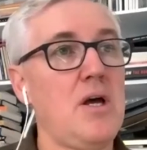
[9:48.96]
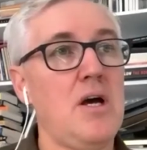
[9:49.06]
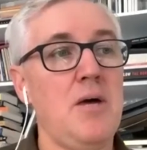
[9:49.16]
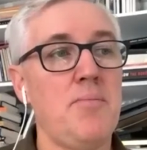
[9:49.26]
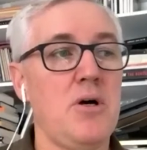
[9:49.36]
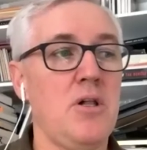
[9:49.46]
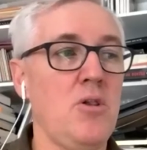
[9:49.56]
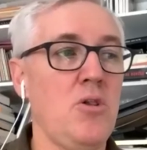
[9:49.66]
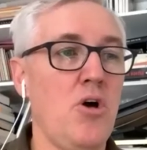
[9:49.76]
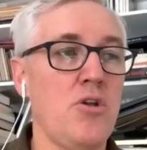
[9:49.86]
um, a
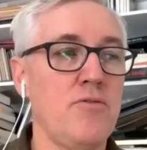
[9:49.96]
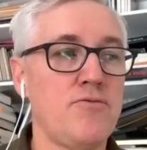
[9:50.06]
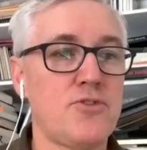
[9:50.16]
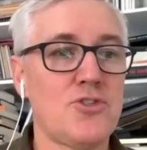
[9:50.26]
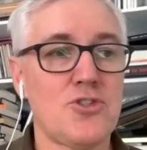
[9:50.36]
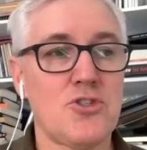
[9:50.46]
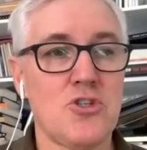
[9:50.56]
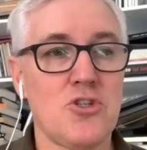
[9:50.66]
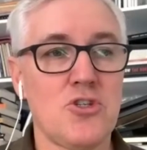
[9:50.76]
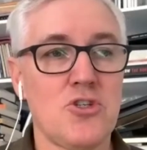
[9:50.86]
lot of
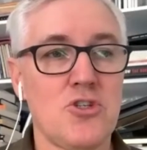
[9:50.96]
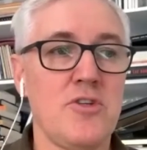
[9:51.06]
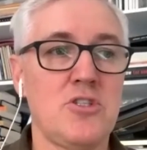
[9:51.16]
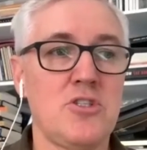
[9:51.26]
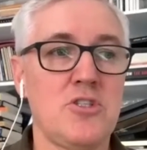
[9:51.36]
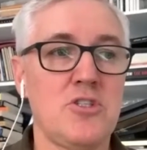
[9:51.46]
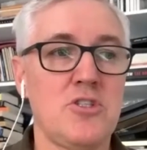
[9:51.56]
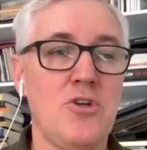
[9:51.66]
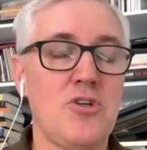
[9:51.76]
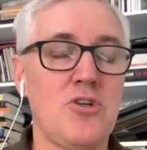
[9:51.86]
sermons I listened to,
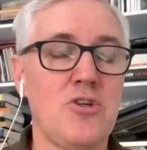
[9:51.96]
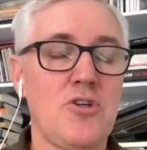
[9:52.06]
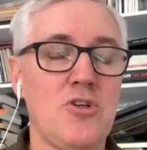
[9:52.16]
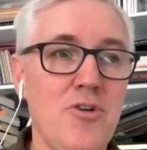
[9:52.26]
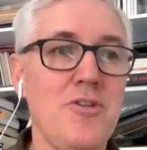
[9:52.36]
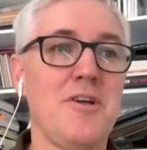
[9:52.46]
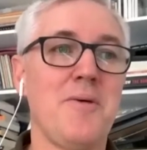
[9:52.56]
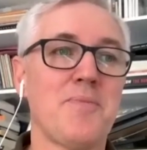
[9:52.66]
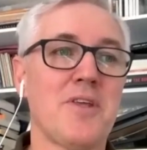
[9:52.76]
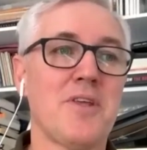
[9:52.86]
you could tell
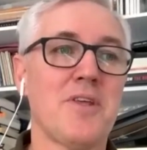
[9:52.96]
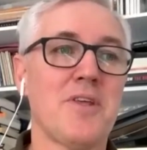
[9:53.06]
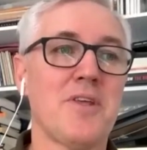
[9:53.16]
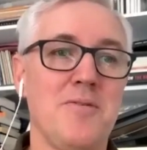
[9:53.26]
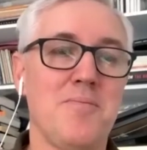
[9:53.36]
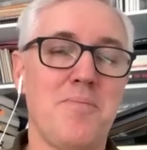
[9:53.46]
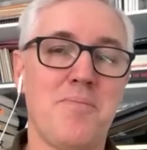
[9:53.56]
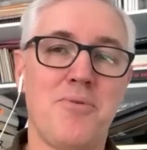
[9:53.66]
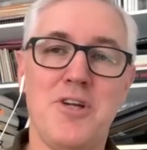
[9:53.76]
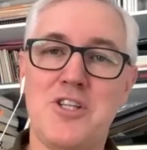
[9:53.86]
that the
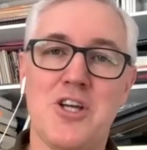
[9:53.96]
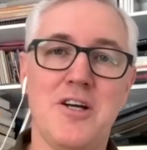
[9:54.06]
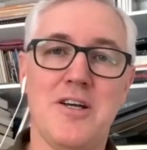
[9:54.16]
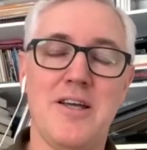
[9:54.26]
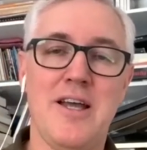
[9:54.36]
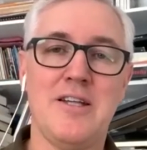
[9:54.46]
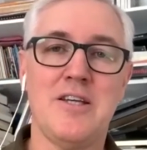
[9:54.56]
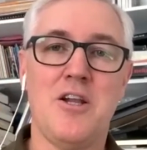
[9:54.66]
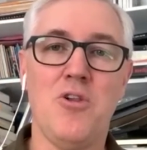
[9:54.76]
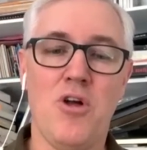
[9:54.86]
preacher had
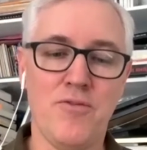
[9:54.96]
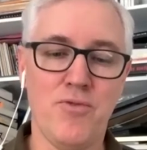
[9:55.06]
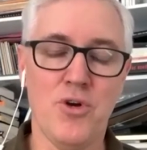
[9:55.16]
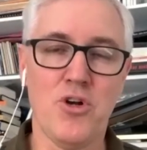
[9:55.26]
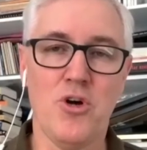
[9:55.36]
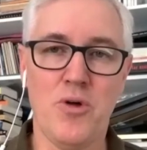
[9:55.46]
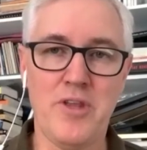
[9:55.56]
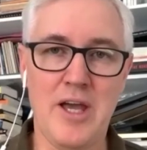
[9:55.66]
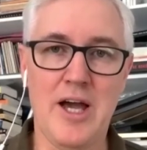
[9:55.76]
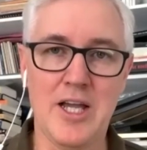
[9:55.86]
done a lot of work on what
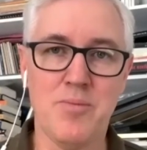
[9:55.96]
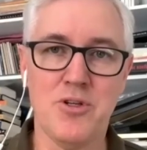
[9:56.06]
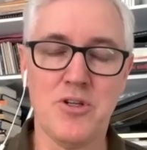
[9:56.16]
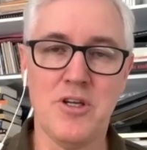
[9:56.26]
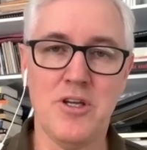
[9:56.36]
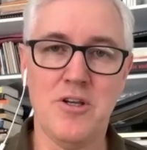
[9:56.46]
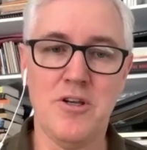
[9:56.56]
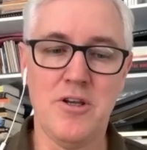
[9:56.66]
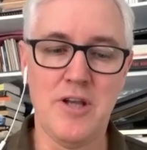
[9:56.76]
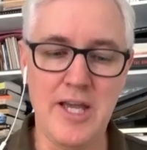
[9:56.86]
the argument
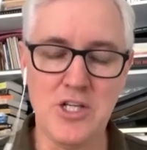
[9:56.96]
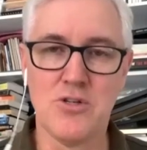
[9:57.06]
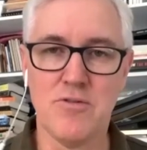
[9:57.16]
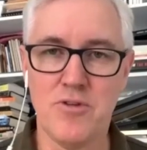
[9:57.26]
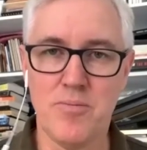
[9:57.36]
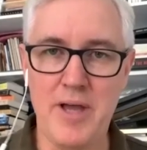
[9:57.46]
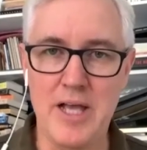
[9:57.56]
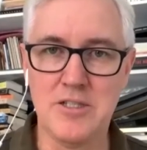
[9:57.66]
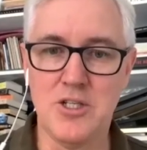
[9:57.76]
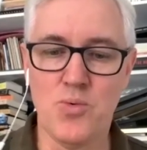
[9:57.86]
and nature of the
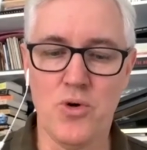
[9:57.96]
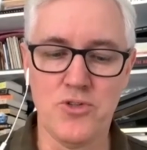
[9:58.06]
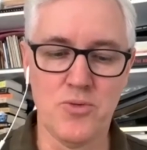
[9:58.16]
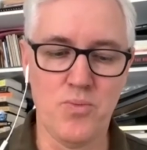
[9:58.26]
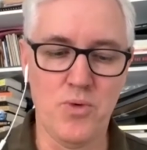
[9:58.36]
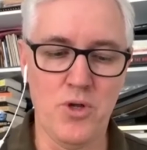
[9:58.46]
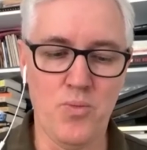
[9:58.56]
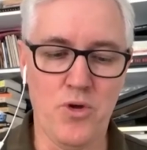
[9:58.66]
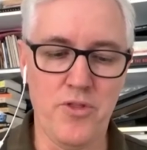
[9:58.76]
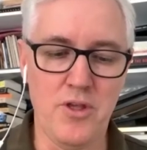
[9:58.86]
passage was and,
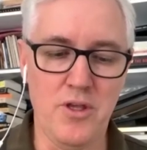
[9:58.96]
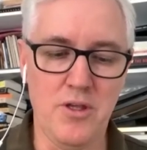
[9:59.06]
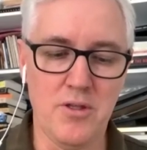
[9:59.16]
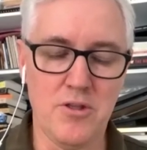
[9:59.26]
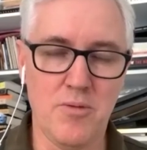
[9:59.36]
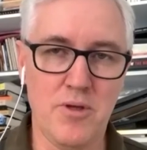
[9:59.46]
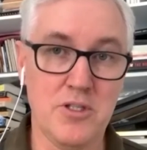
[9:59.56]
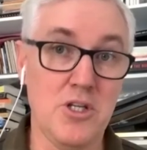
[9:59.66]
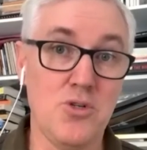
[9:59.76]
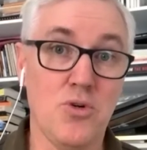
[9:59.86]
and what the, the
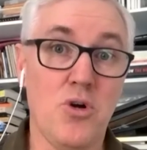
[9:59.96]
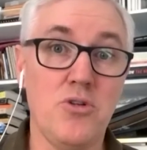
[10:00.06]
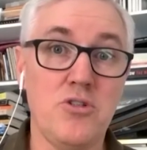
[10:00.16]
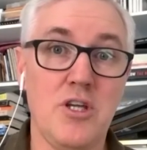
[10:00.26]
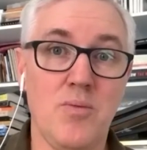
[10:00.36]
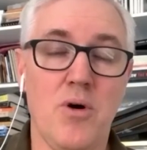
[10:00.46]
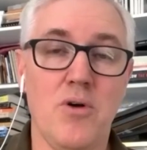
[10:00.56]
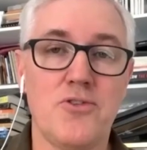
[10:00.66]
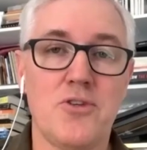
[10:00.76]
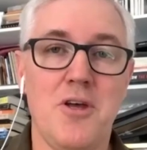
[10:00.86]
essential content
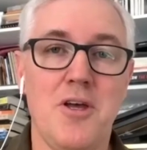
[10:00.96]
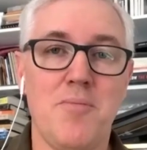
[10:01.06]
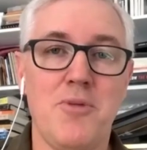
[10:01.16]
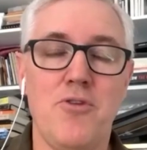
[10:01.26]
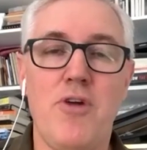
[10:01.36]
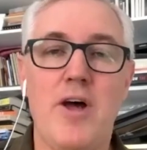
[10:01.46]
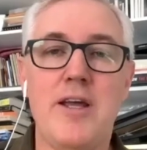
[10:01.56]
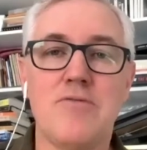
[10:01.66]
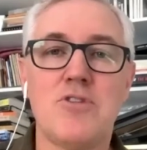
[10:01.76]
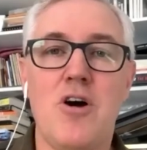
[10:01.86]
was, but had run
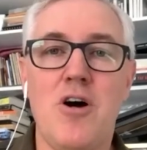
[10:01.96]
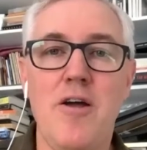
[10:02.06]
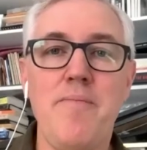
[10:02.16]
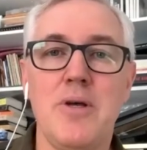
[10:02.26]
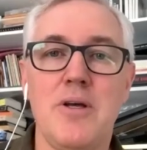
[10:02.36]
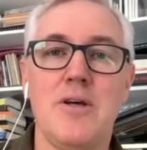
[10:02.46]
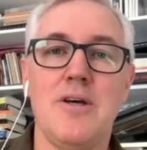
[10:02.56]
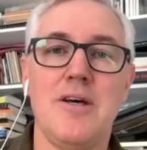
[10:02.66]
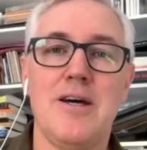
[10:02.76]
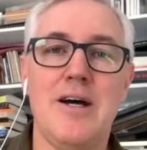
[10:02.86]
out of time
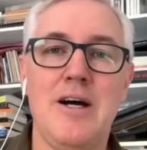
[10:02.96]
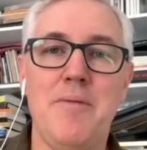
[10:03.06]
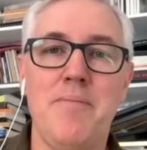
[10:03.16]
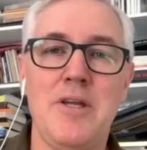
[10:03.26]
um,